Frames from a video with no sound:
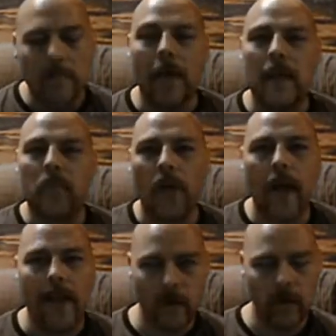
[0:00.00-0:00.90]
My
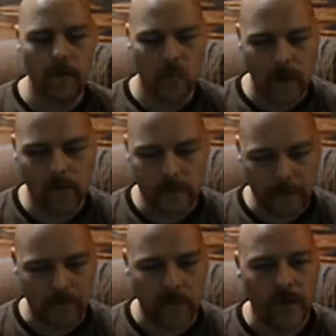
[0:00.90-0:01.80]
pride overwhelmed
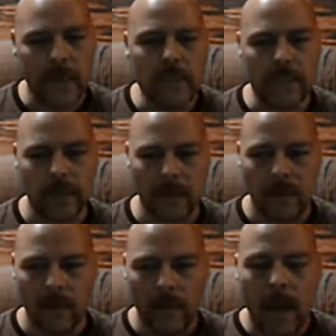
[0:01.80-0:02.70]
me. For an instant,
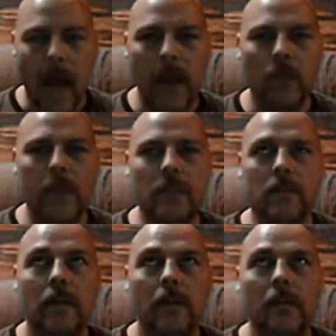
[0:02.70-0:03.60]
I was